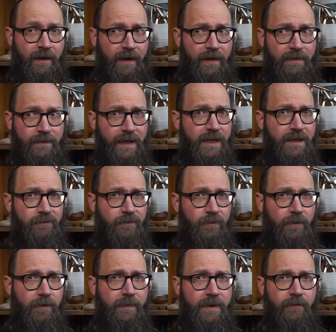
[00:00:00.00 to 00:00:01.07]
And that's what
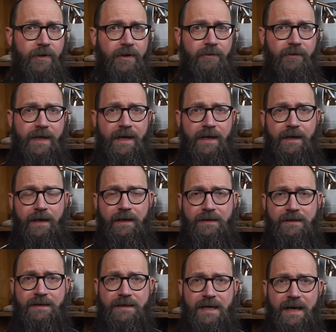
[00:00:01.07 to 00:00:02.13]
we're going to be recreating
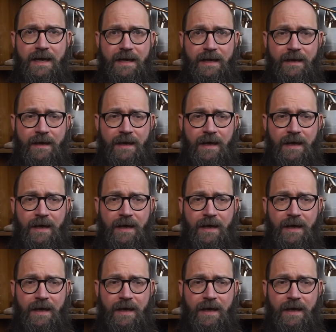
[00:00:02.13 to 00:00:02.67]
today